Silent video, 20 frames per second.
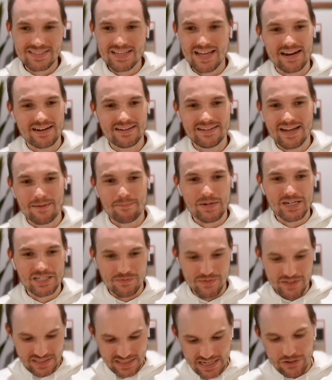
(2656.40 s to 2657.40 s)
not much
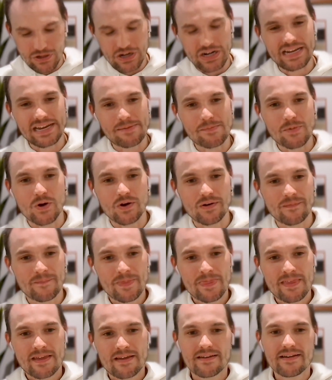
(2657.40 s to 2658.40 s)
of a secret anymore.
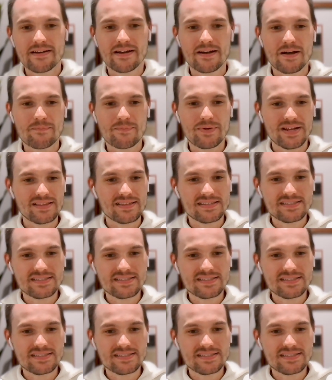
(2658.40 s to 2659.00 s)
But at